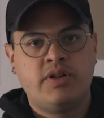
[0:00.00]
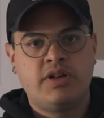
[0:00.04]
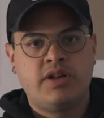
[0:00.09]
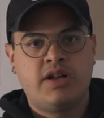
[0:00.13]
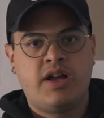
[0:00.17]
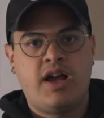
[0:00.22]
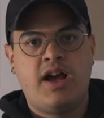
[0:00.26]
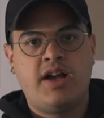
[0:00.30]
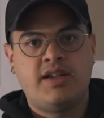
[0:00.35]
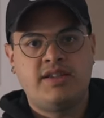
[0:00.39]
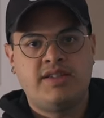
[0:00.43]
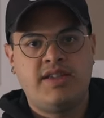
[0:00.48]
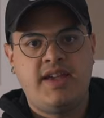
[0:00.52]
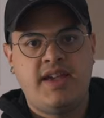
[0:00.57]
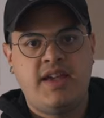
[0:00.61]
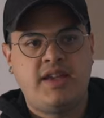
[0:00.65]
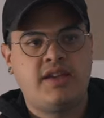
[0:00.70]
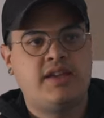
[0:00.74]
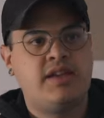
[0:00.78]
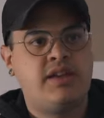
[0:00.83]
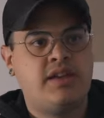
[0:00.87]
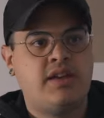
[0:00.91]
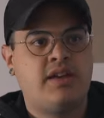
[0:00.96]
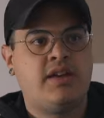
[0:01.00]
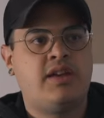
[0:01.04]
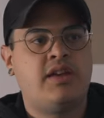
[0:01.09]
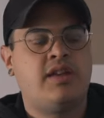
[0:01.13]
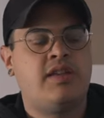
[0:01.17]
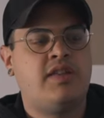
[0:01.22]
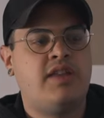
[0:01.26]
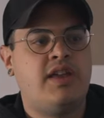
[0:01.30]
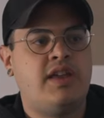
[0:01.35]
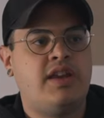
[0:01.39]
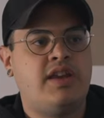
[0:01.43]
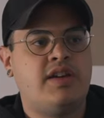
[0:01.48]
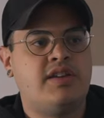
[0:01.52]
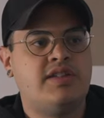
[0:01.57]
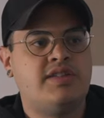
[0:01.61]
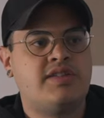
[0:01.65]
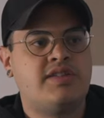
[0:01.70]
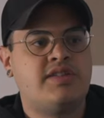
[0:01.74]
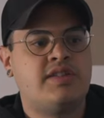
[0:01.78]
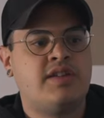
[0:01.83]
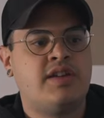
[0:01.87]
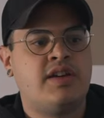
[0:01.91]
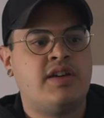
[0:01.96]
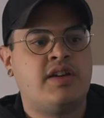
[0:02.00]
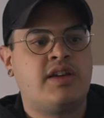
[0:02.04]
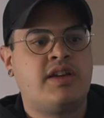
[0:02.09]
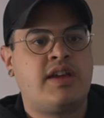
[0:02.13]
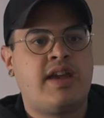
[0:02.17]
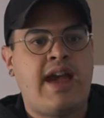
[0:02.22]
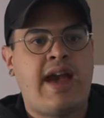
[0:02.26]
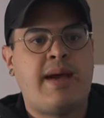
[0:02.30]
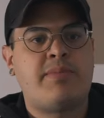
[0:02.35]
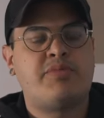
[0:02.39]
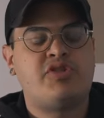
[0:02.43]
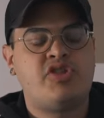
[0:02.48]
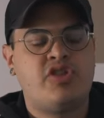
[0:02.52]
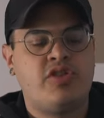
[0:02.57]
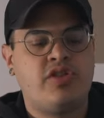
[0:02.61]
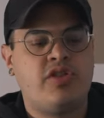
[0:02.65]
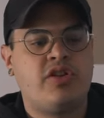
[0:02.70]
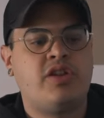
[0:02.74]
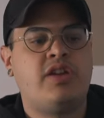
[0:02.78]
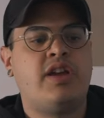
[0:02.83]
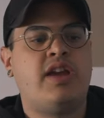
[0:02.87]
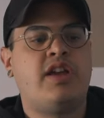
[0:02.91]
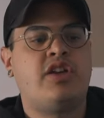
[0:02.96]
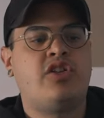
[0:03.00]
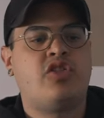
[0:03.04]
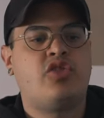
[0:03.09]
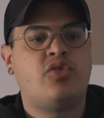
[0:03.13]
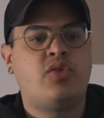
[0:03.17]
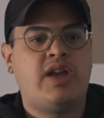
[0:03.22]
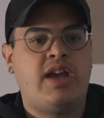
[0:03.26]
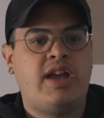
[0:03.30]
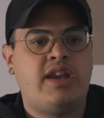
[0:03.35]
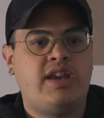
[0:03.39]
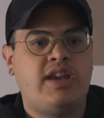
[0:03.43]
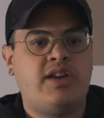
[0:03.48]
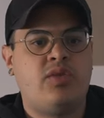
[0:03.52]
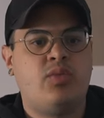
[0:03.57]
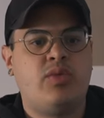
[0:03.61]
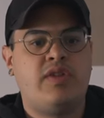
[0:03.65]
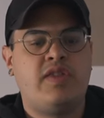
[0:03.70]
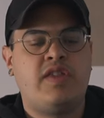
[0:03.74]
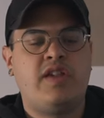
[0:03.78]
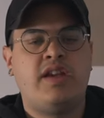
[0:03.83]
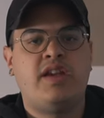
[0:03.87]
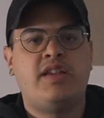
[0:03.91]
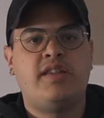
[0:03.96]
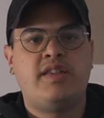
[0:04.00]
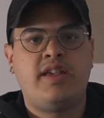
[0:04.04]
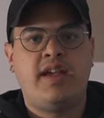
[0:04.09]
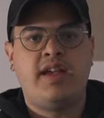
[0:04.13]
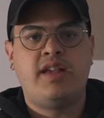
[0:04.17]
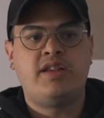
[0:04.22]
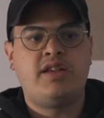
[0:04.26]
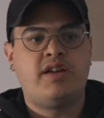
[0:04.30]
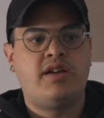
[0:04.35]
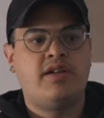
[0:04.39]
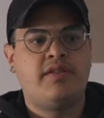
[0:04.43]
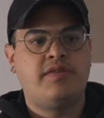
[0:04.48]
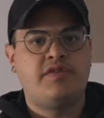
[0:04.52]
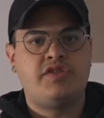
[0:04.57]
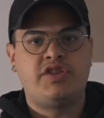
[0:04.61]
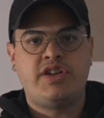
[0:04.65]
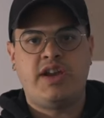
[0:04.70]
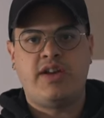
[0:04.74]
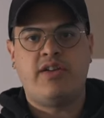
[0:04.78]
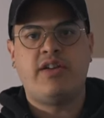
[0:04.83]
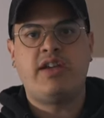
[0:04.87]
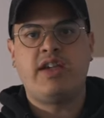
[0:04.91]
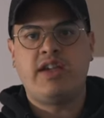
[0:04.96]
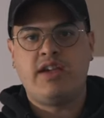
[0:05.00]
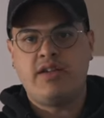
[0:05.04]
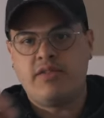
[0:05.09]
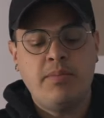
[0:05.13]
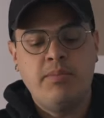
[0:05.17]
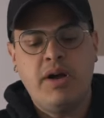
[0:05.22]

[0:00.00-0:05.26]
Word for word: content that is captured and created with the intent of sharing it.